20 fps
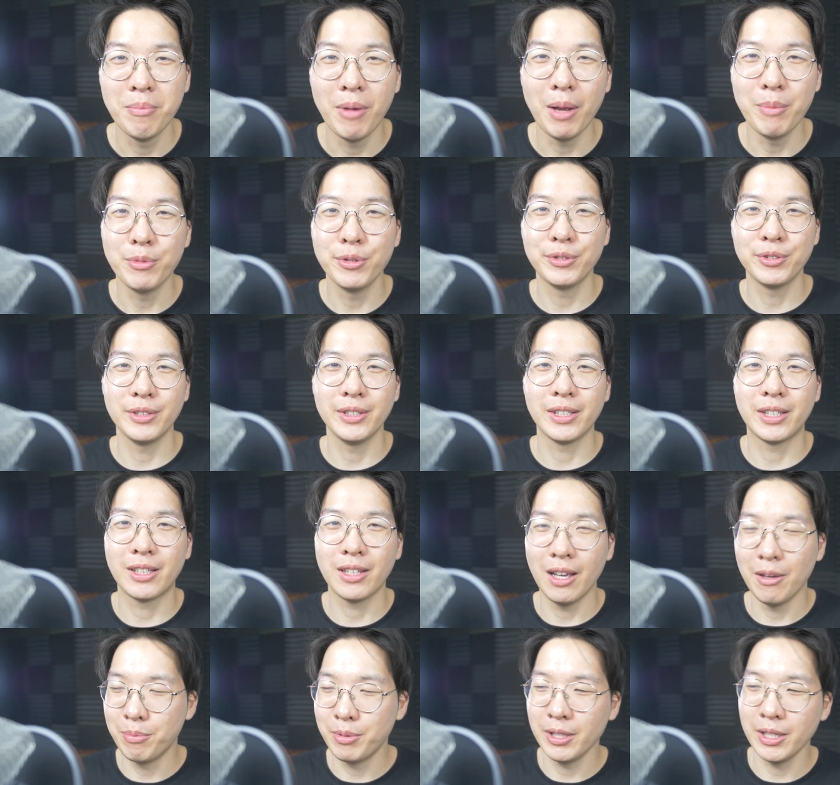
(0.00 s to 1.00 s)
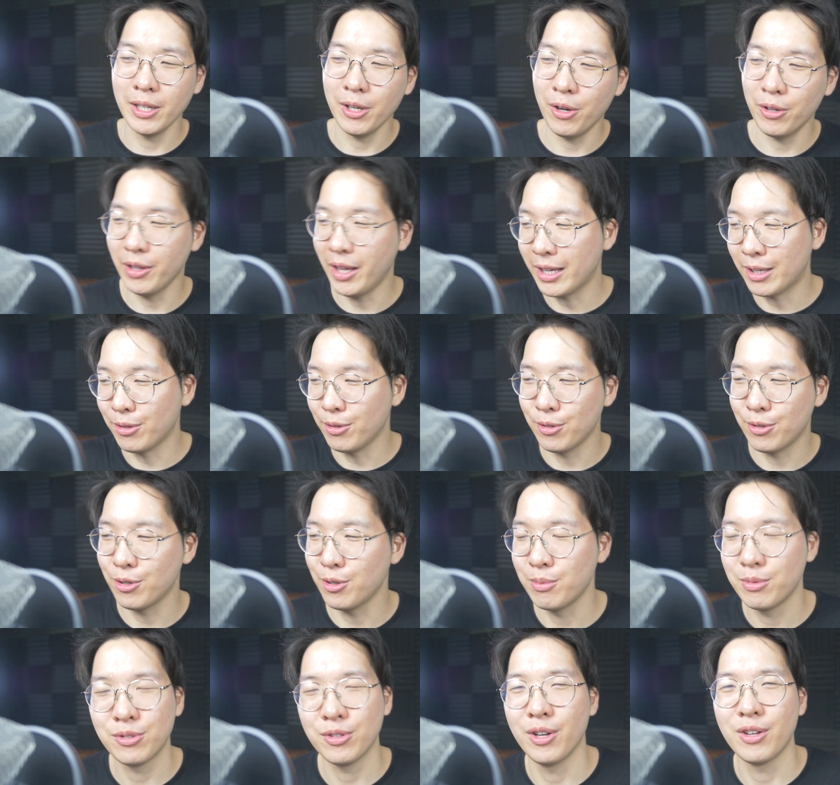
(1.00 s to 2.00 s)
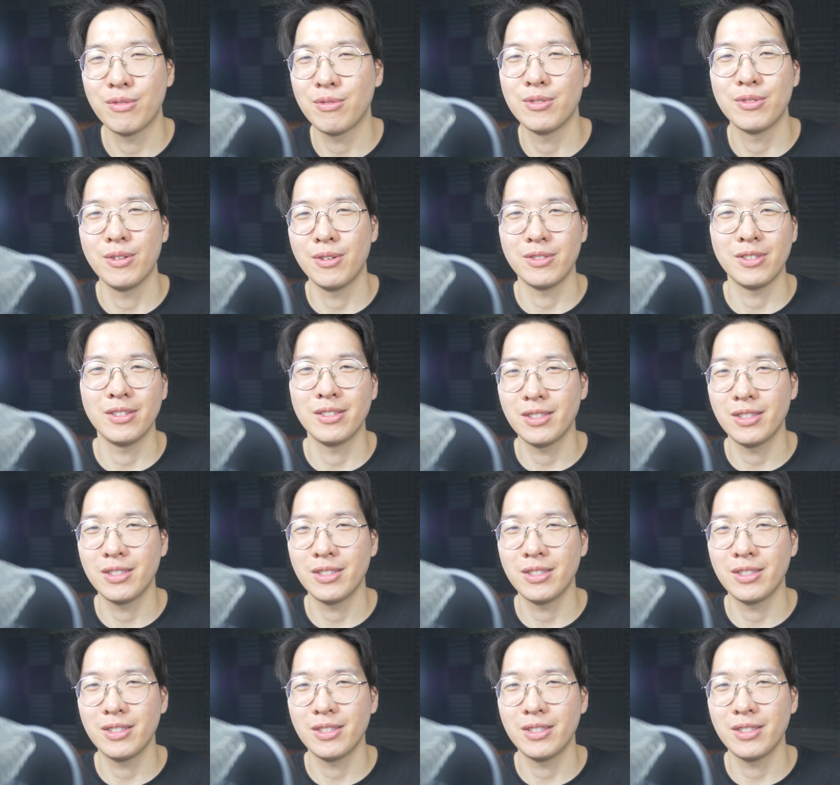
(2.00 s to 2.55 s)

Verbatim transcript: my music appear on like YouTube search results